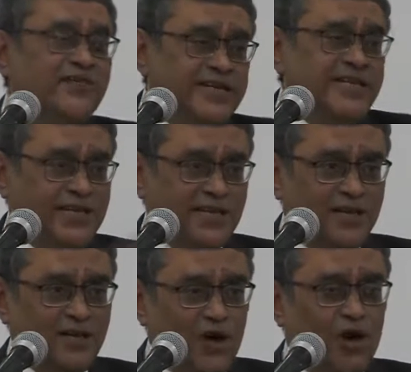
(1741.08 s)
critique
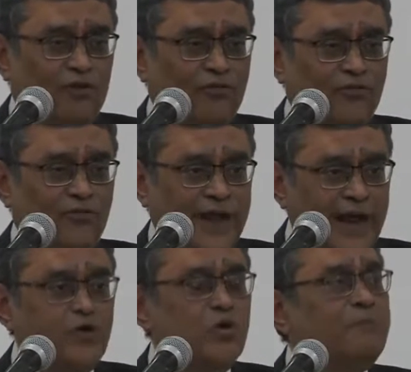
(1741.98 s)
of
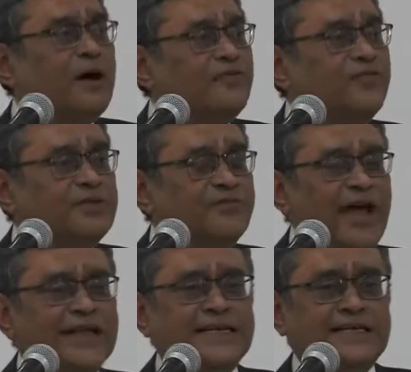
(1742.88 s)
Nehru, apart from the
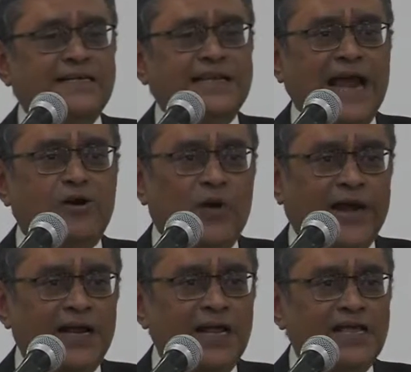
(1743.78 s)
fact that Nehru had